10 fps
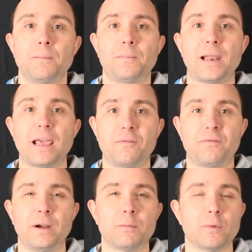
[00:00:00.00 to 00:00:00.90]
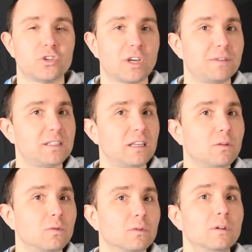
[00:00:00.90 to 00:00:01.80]
play pretty much every
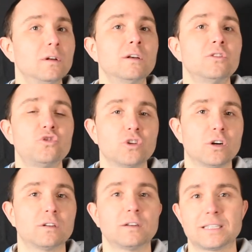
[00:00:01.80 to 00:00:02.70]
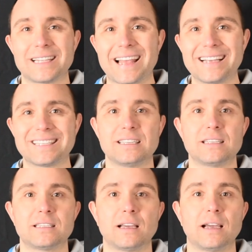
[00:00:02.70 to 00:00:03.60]
single shot,
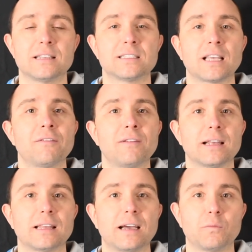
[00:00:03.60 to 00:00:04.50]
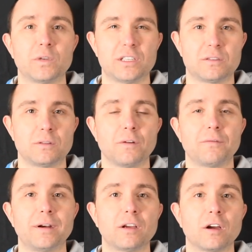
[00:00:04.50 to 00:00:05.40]
slices and stuff like that, which is not
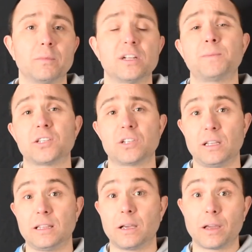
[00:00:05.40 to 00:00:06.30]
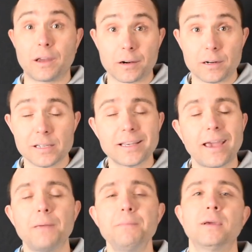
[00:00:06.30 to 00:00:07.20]
very common, especially in the girls'
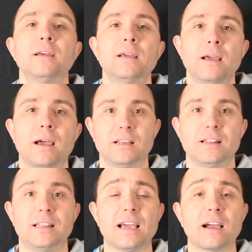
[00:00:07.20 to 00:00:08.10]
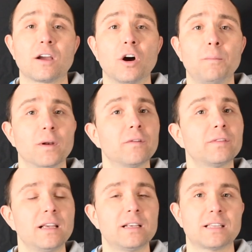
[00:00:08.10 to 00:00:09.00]
game. There are a couple of
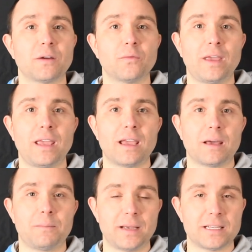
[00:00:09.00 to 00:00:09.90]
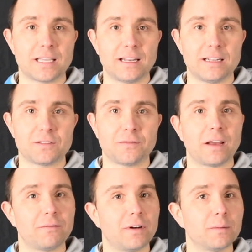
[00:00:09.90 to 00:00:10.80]
things that we at Base Tennis
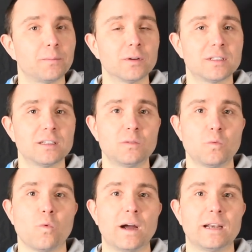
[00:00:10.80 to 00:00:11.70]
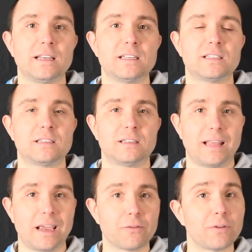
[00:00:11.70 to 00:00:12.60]
find very important. One is
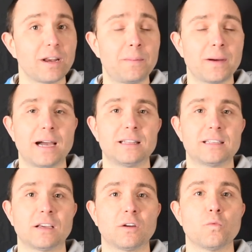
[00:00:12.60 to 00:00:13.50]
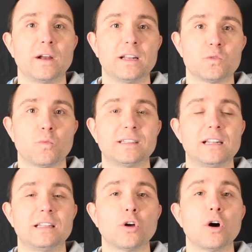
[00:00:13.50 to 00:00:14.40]
the grip, and the second one is what
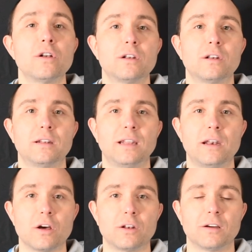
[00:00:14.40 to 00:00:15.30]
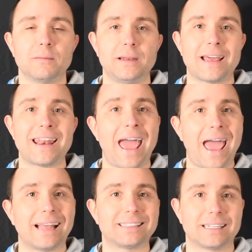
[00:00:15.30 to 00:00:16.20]
the non-dominant
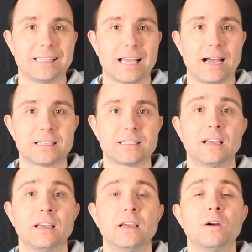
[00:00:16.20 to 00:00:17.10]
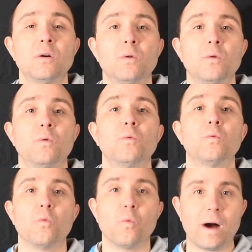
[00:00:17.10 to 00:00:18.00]
hand does
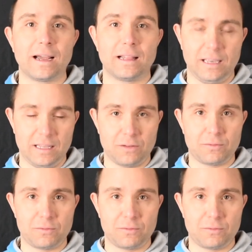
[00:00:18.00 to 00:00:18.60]
while in the